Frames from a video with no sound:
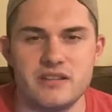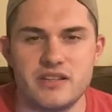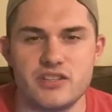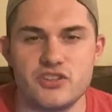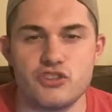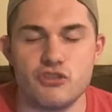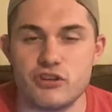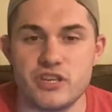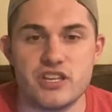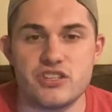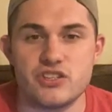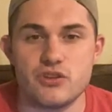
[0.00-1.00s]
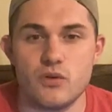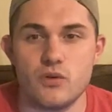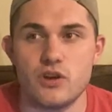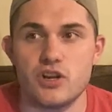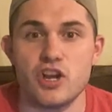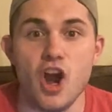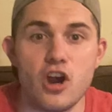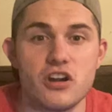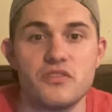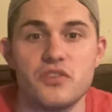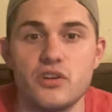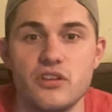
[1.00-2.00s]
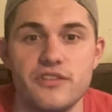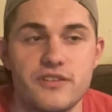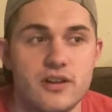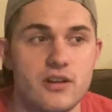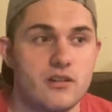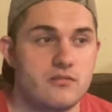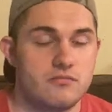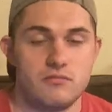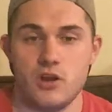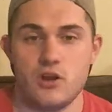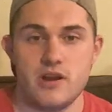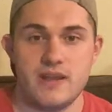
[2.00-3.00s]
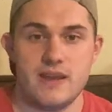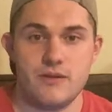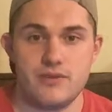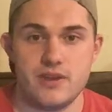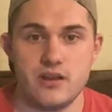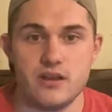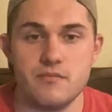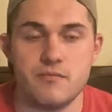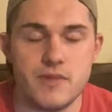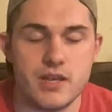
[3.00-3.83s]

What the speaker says: like, circus or carnival if there are any out there.